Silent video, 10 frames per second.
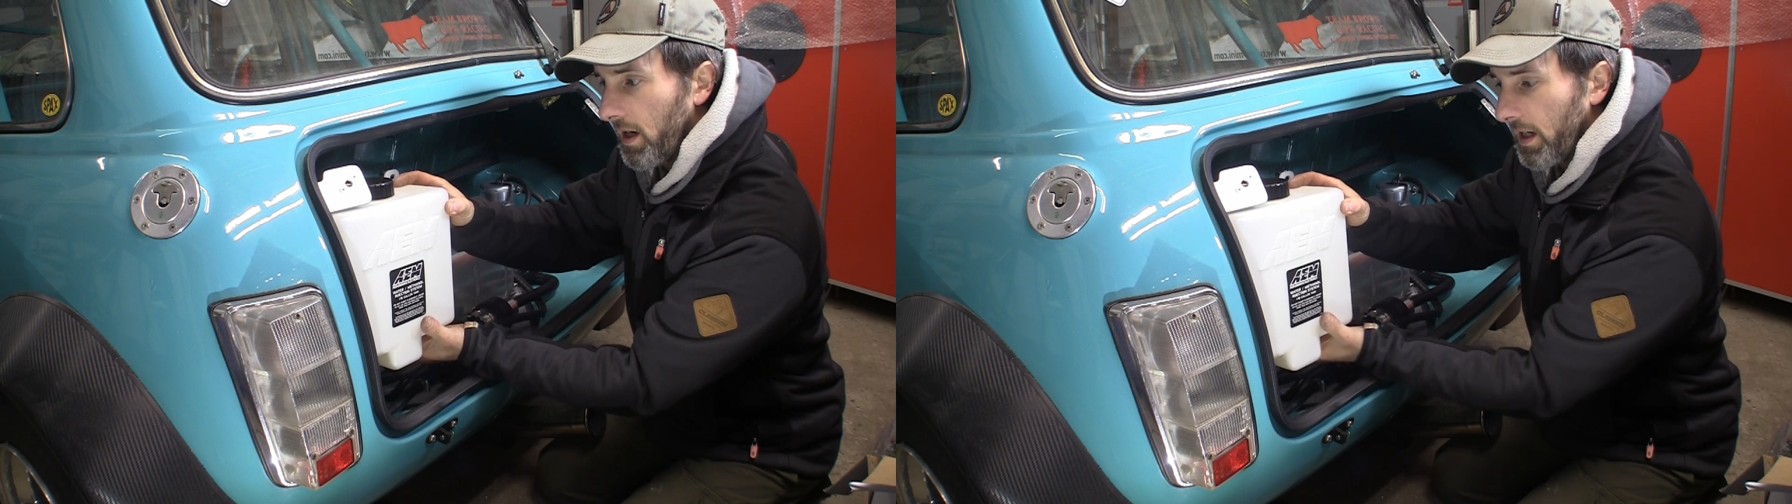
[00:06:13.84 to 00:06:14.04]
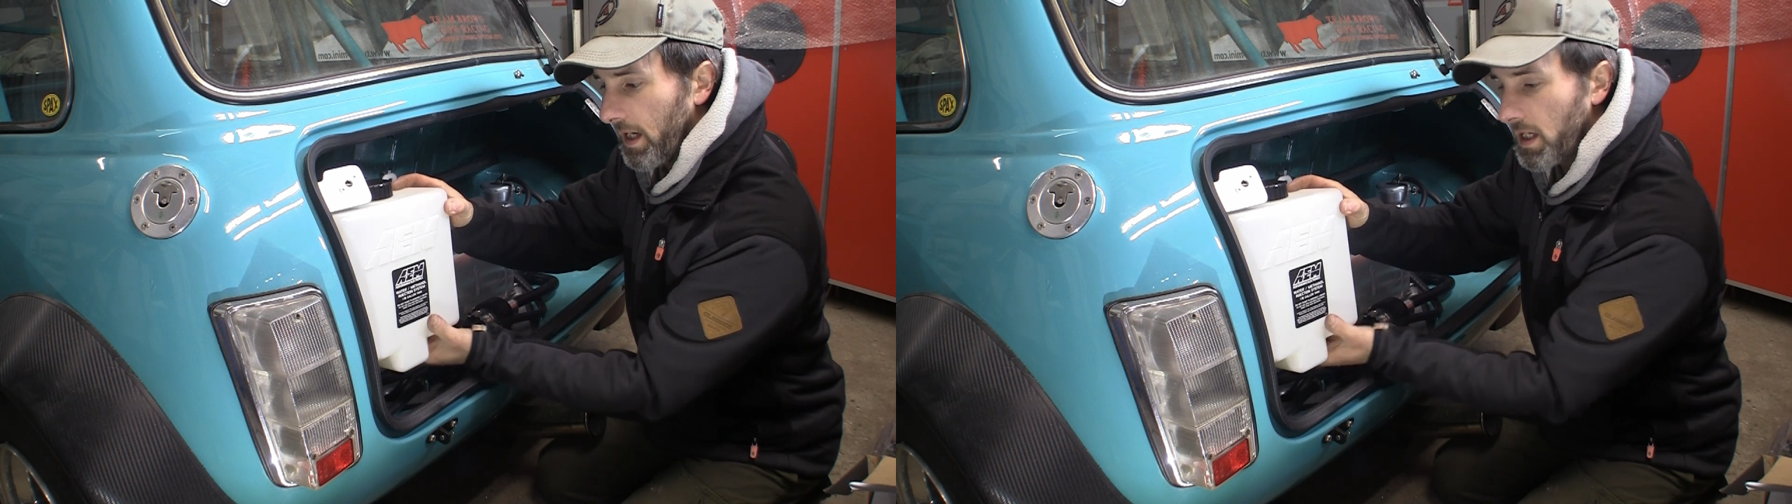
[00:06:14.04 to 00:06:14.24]

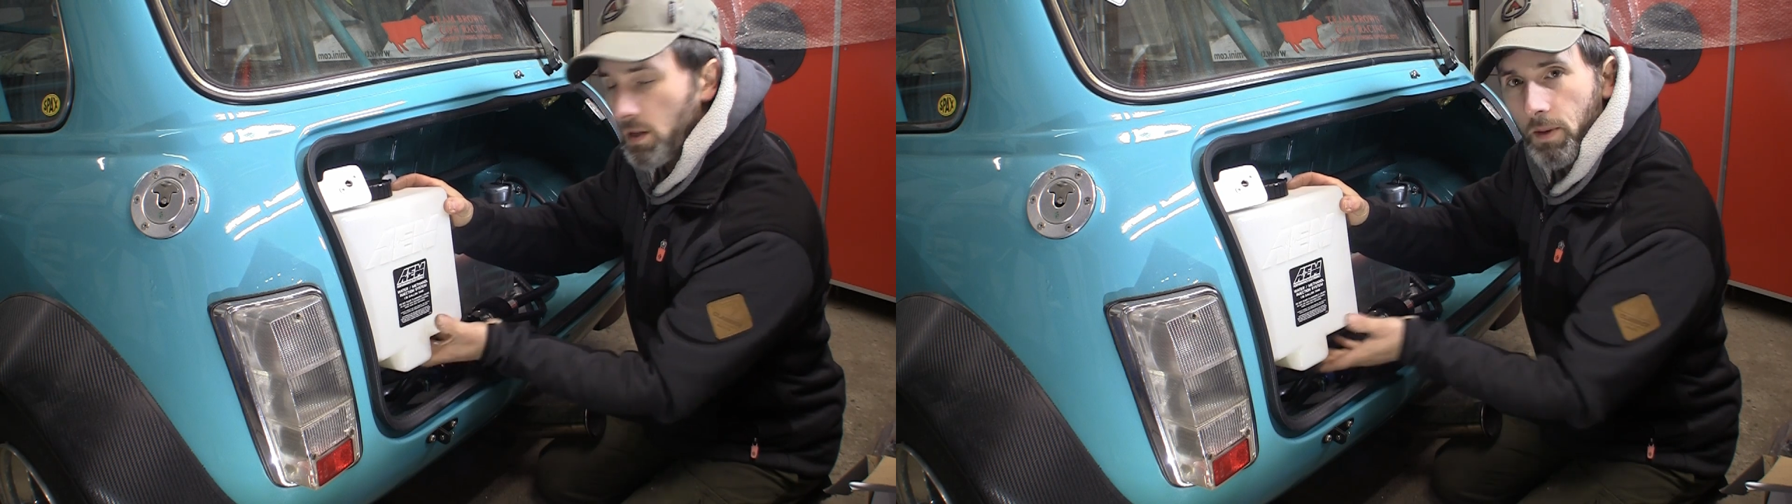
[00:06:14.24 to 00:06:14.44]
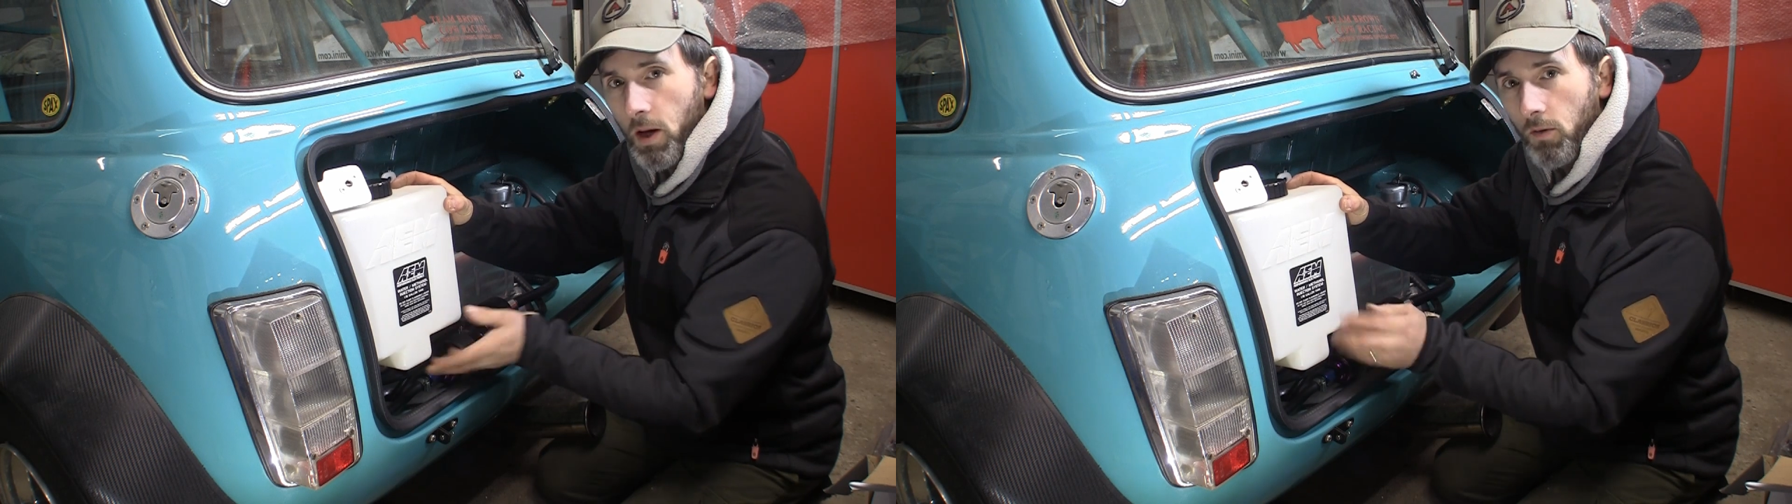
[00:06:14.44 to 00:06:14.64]
It needs
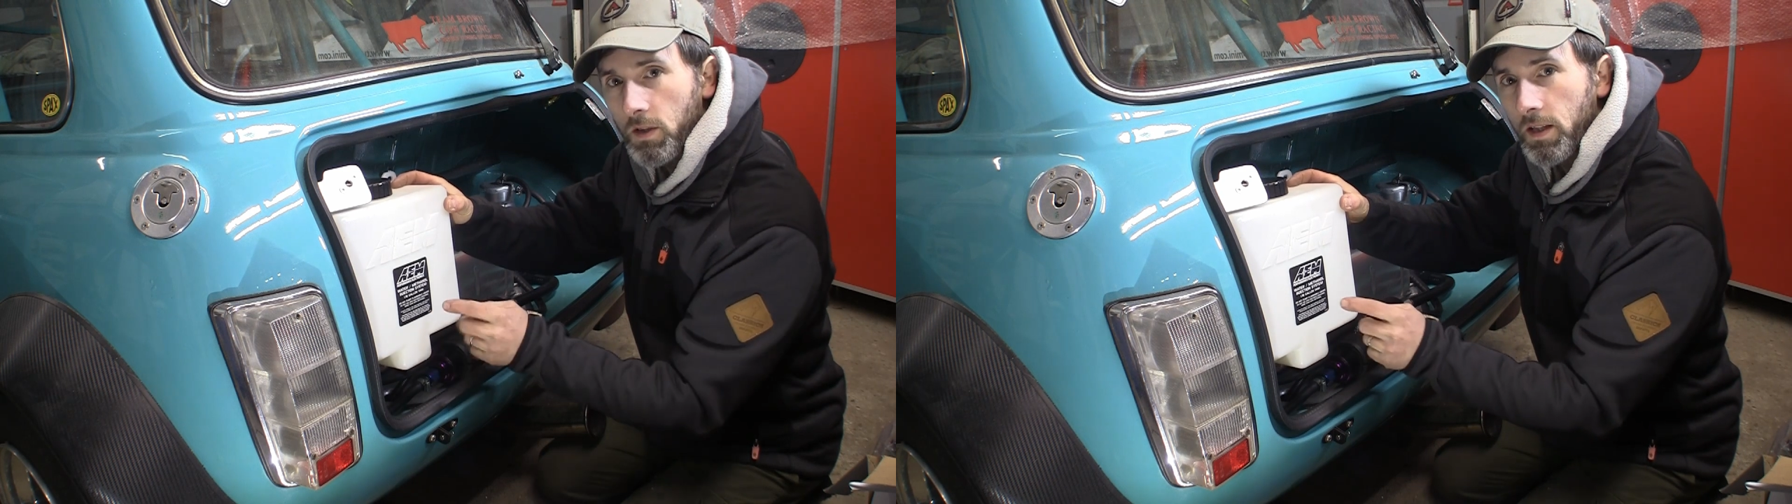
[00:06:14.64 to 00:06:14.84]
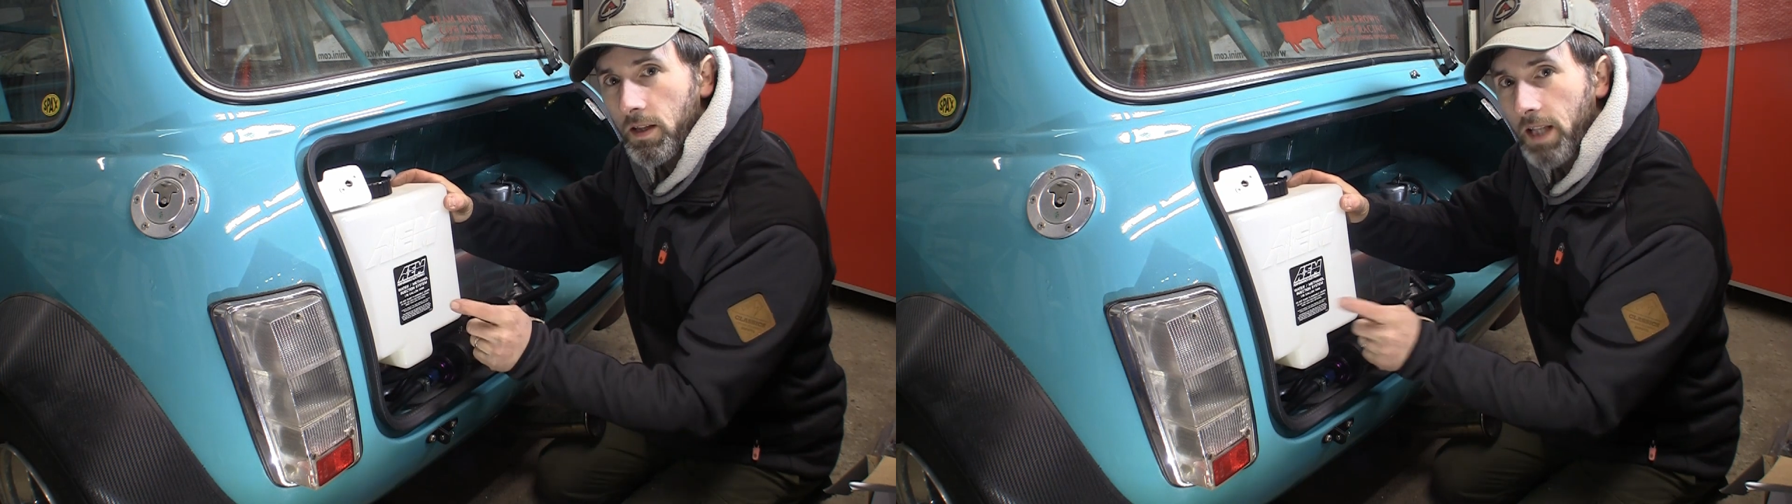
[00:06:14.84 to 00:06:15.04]
to be,
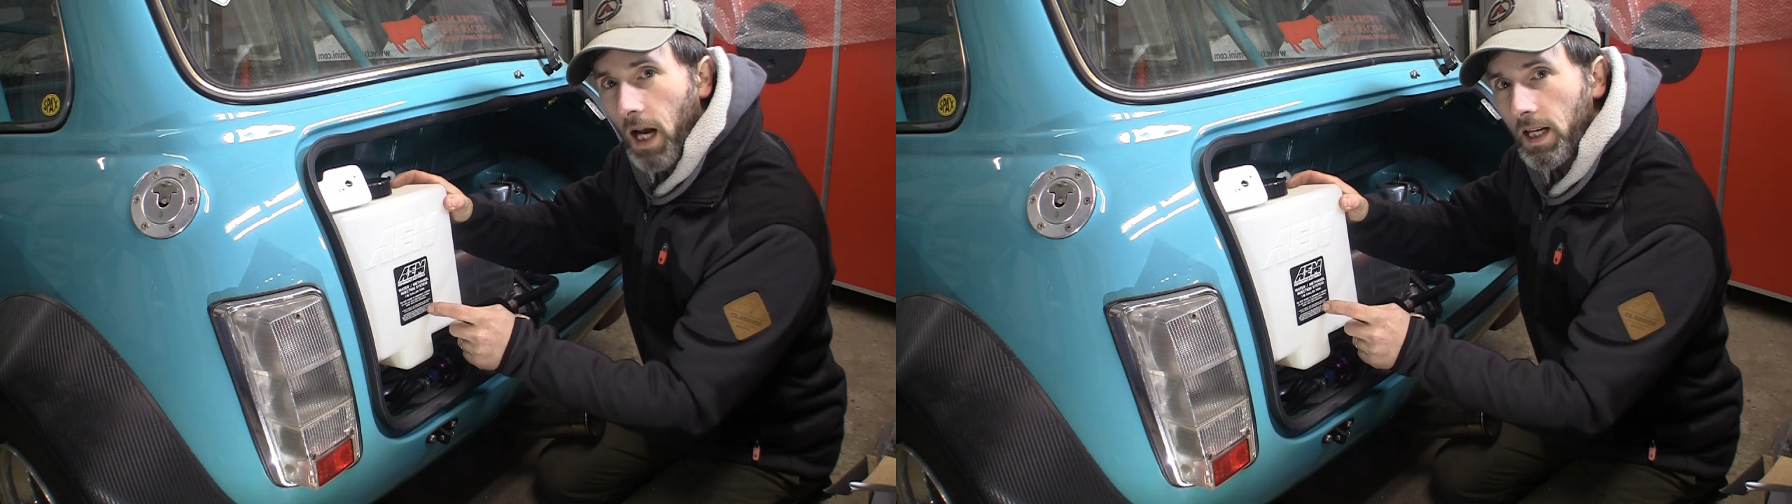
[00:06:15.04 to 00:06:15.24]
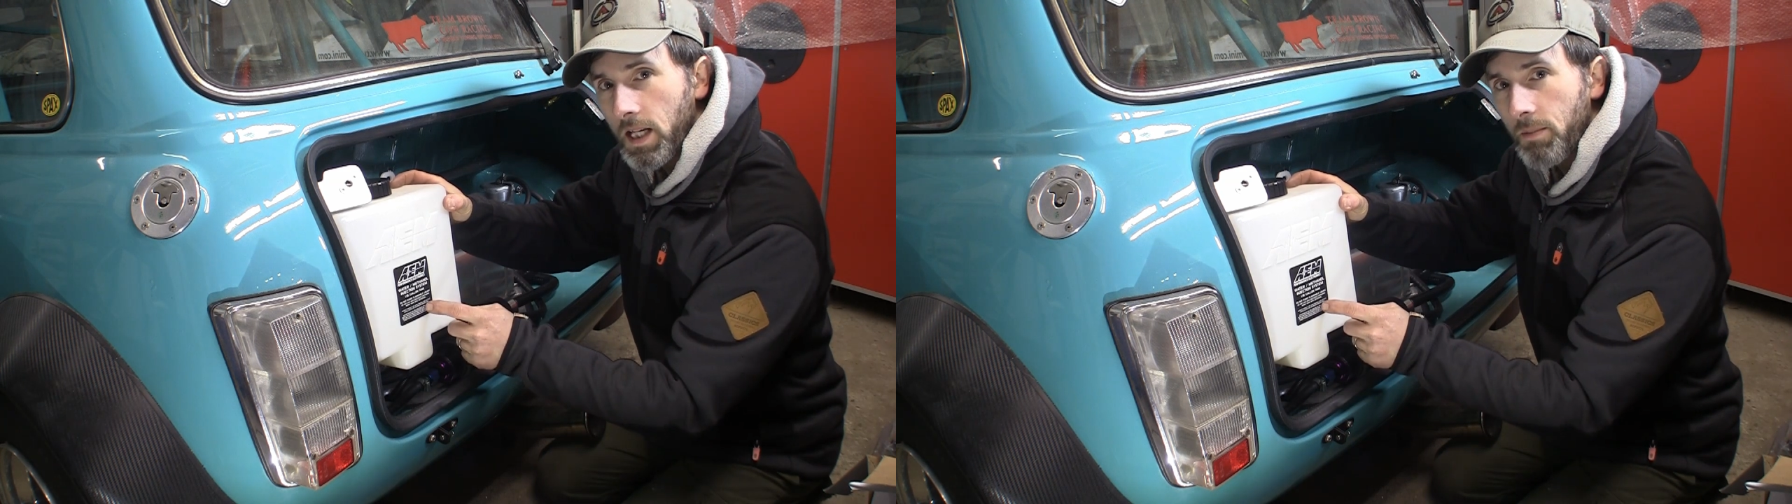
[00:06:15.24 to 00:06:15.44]
obviously the
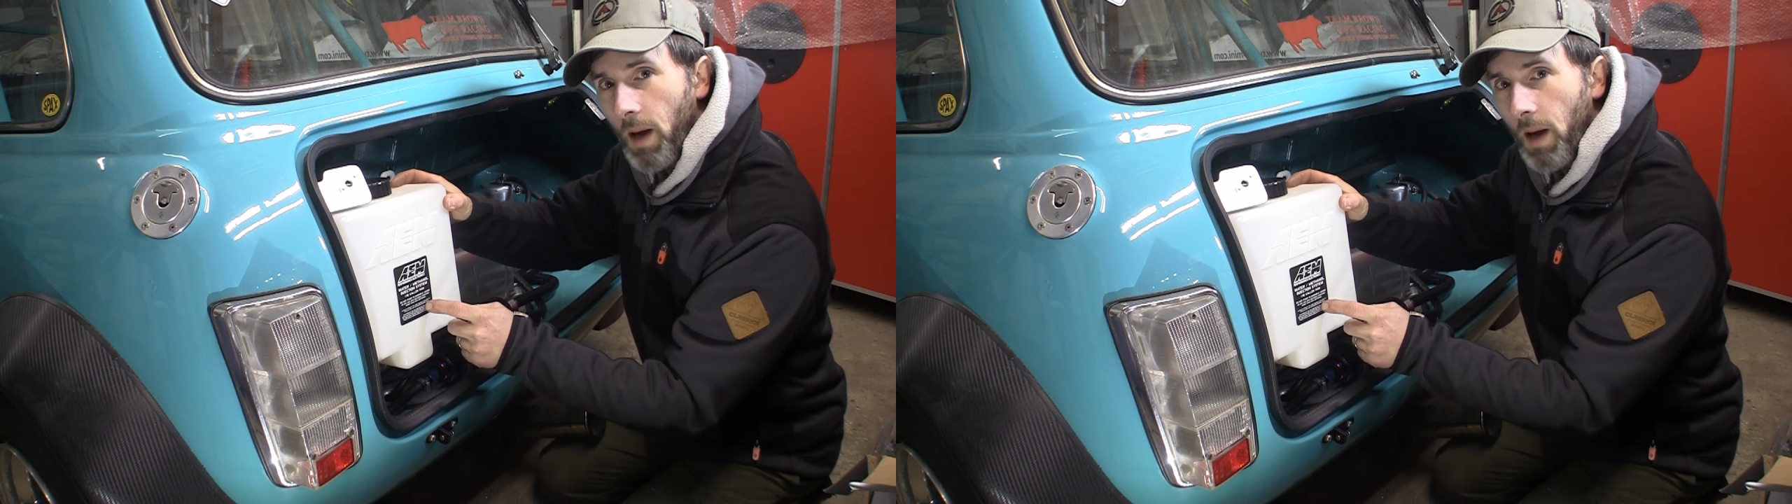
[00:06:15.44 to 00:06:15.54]
tank needs